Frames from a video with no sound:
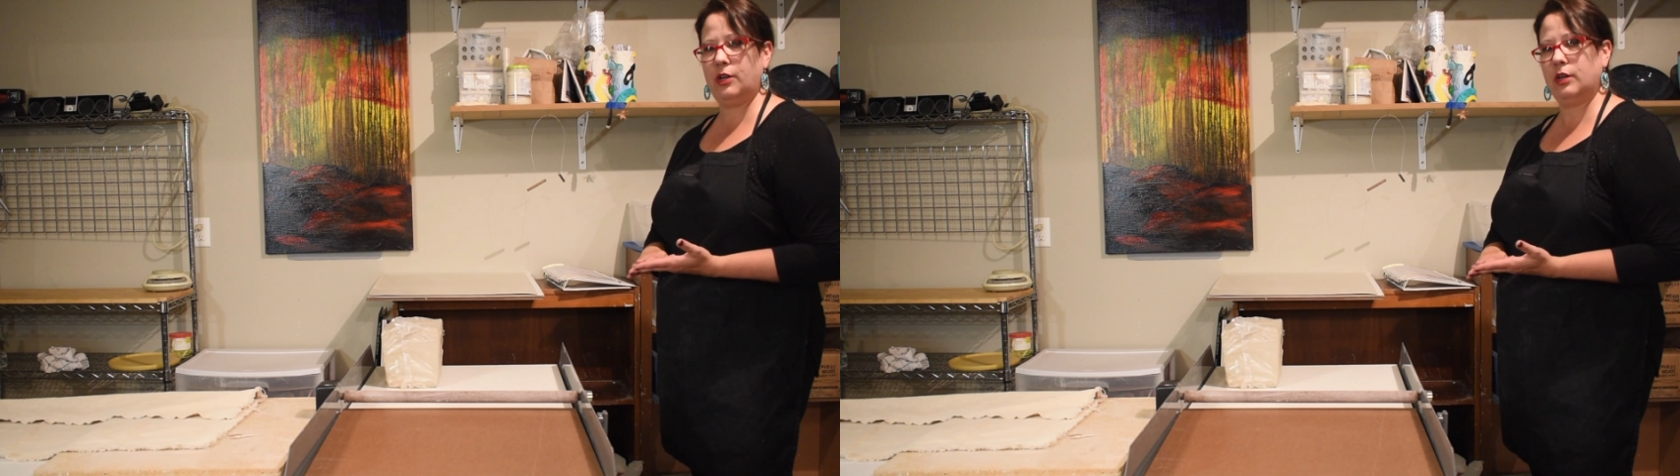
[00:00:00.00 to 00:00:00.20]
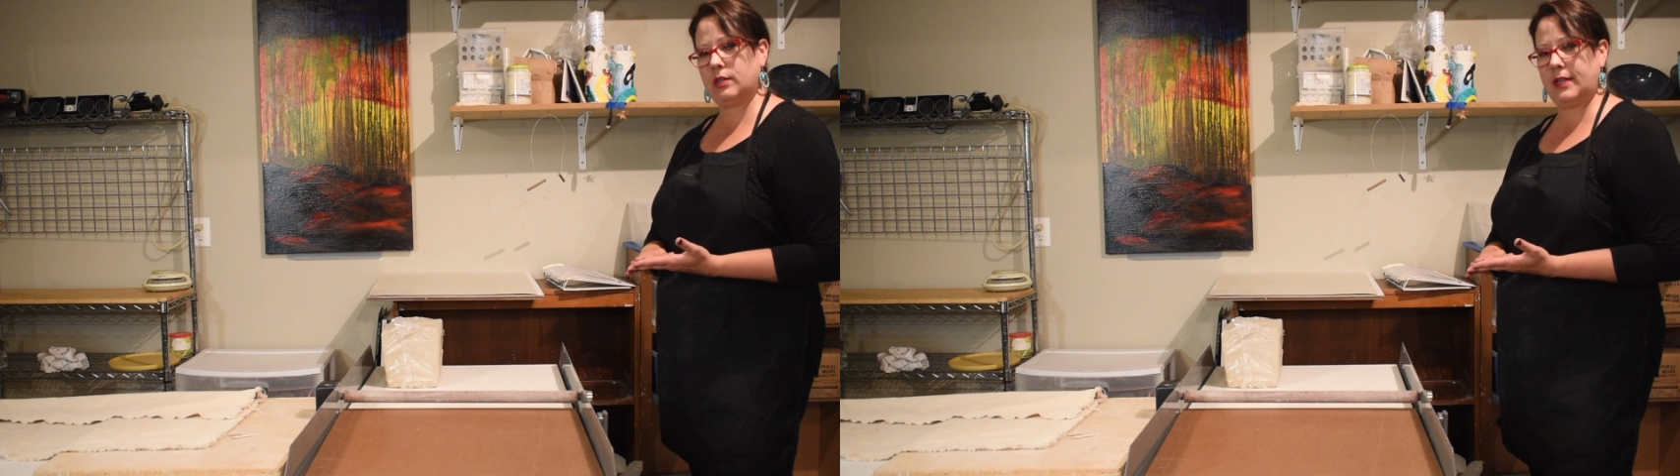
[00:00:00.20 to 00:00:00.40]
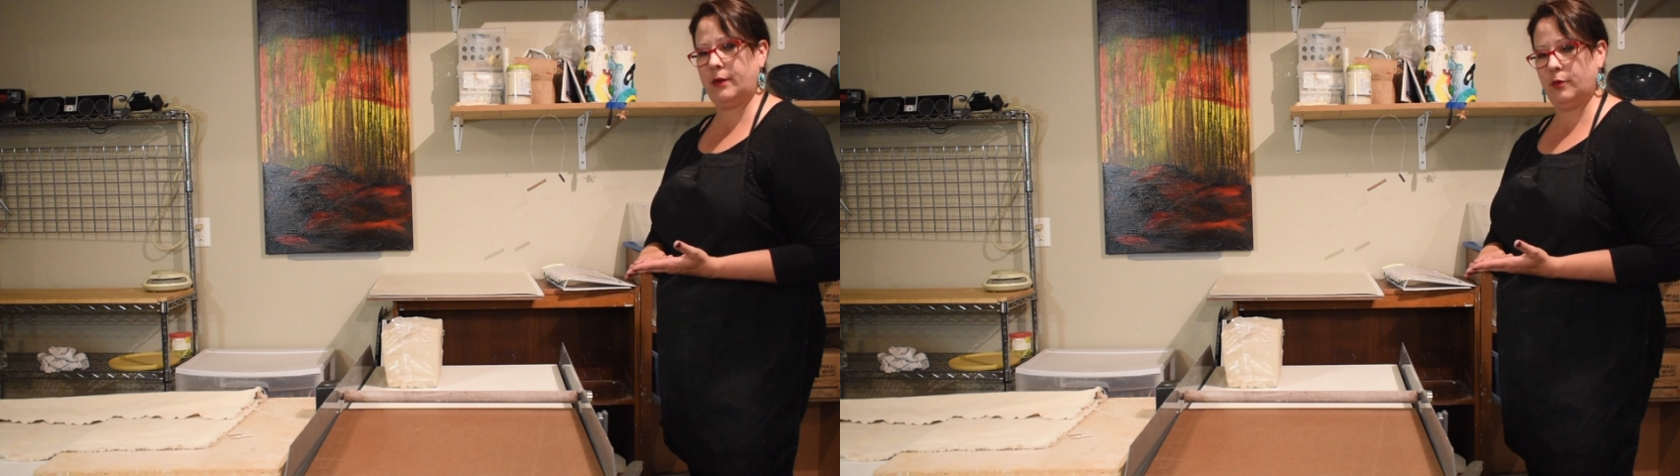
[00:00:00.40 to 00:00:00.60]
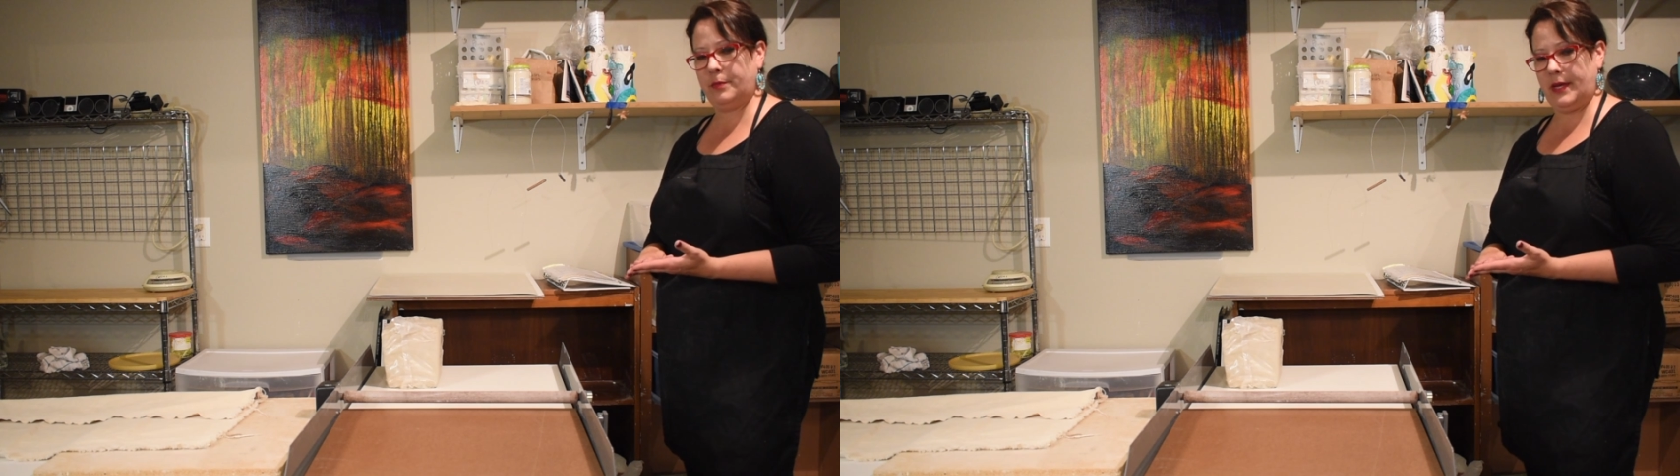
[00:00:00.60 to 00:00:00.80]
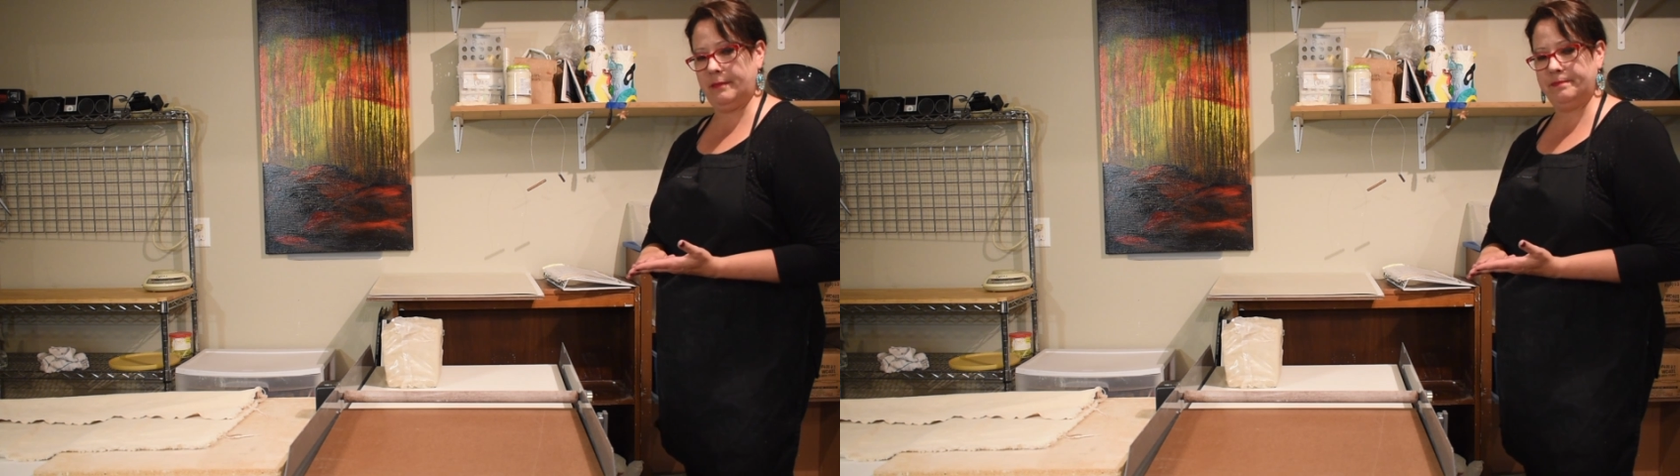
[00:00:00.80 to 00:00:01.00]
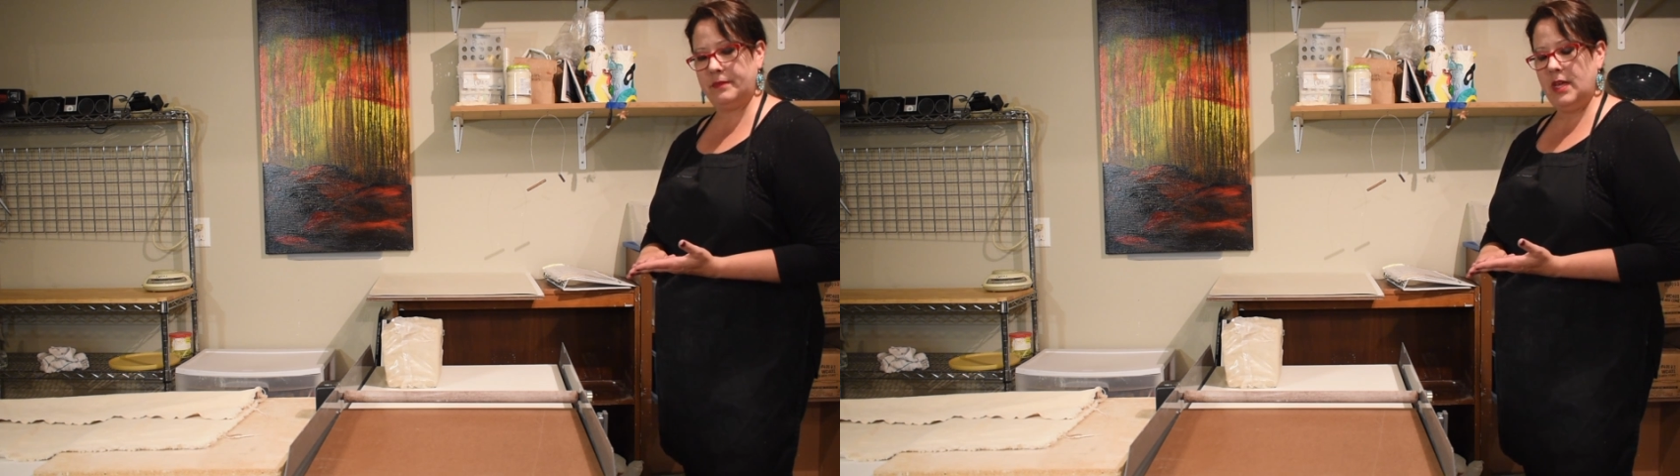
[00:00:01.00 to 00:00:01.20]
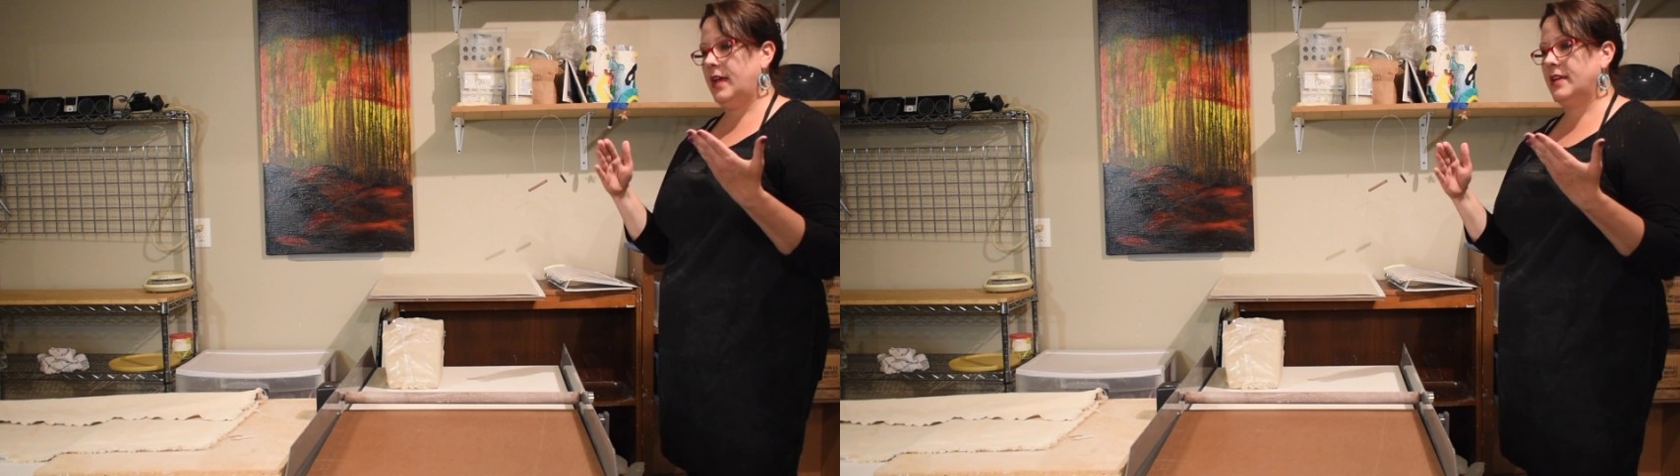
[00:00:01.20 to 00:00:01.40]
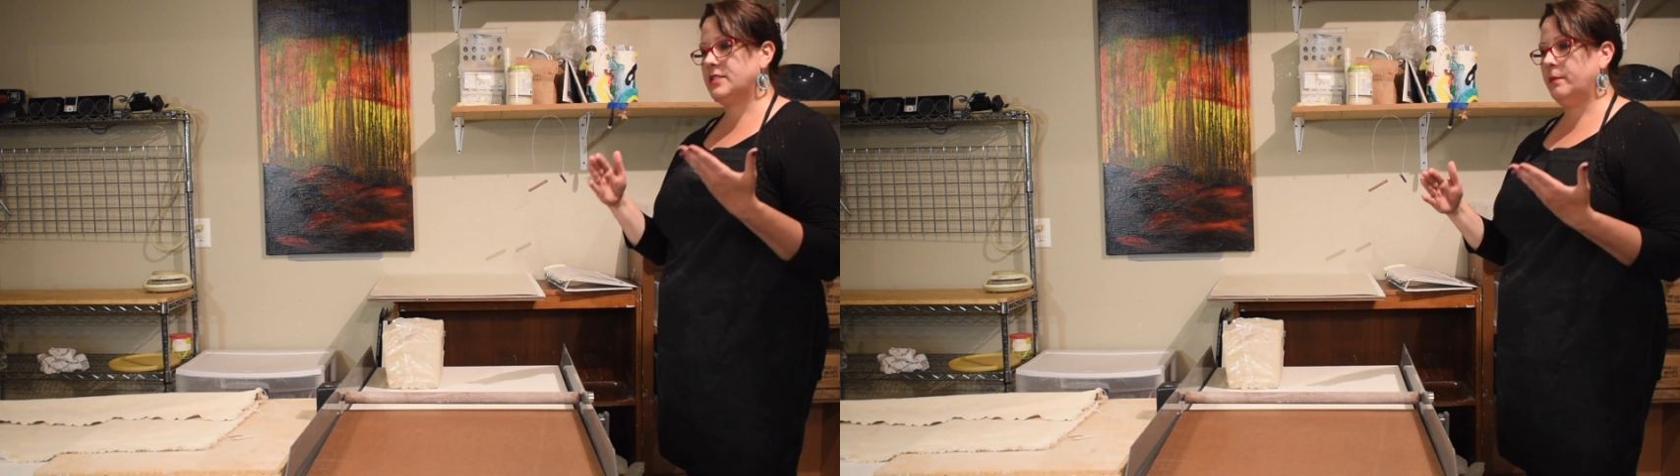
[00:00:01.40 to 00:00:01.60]
your clay will be.
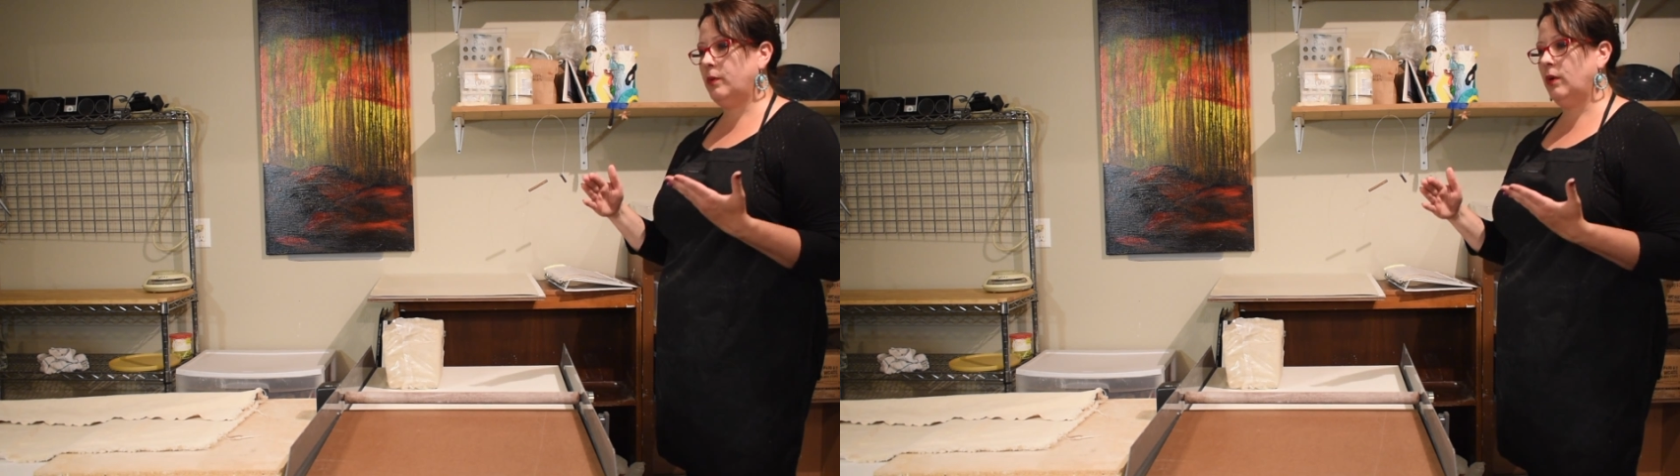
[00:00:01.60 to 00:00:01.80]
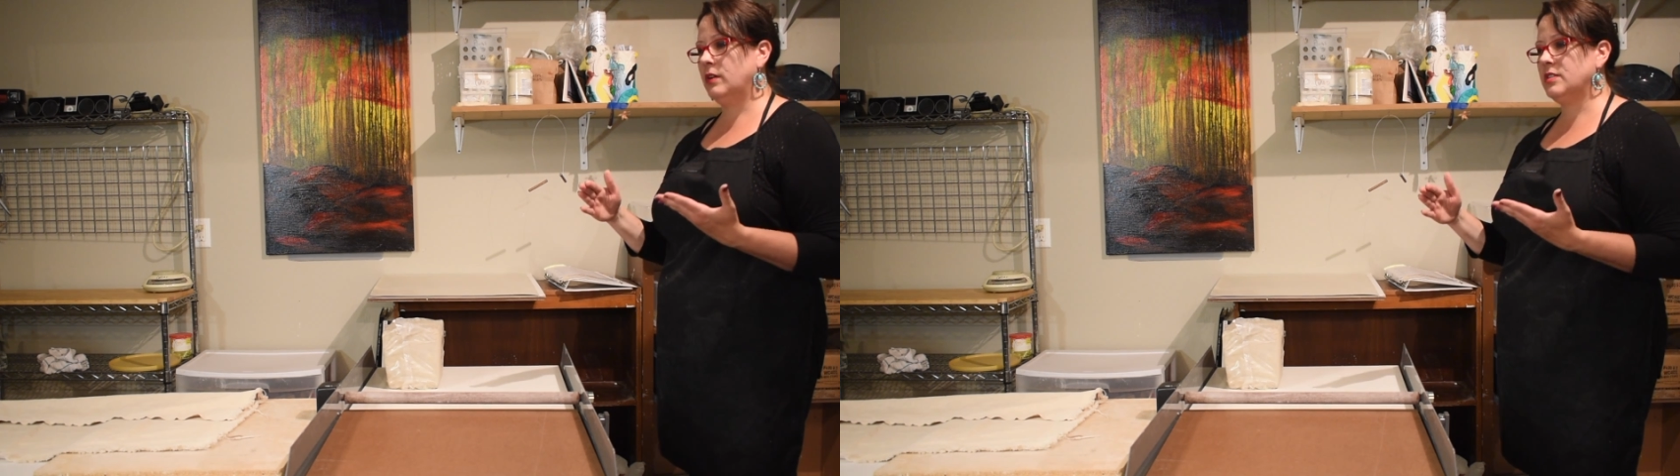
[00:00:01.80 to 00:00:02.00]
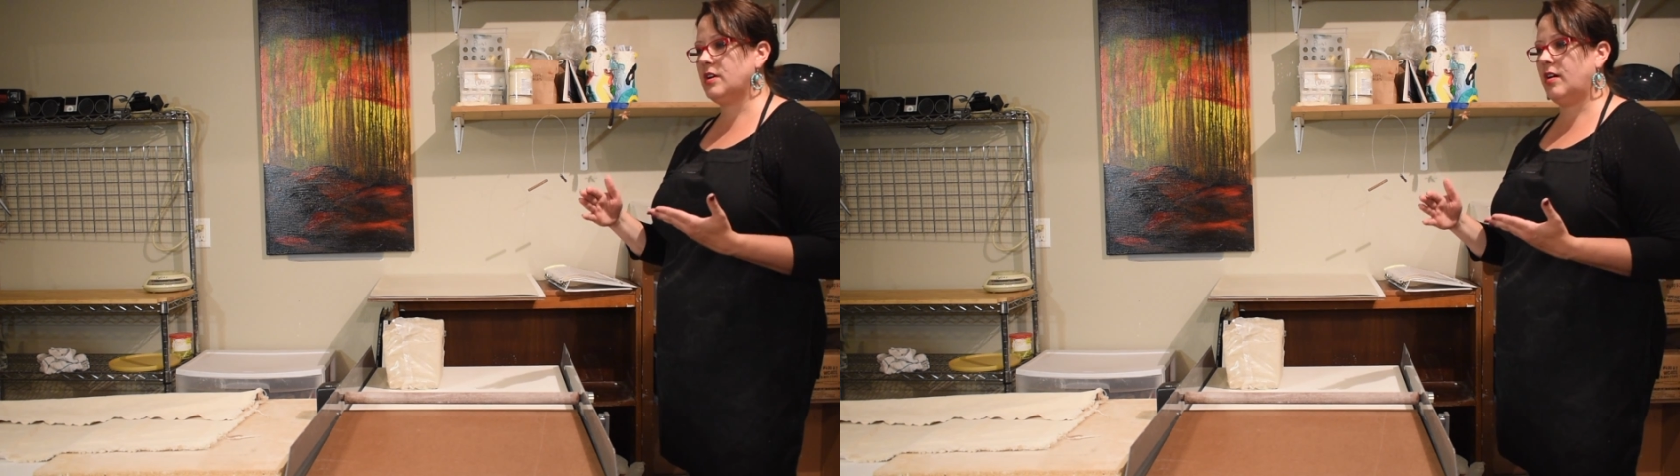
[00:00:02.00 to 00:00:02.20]
It's important to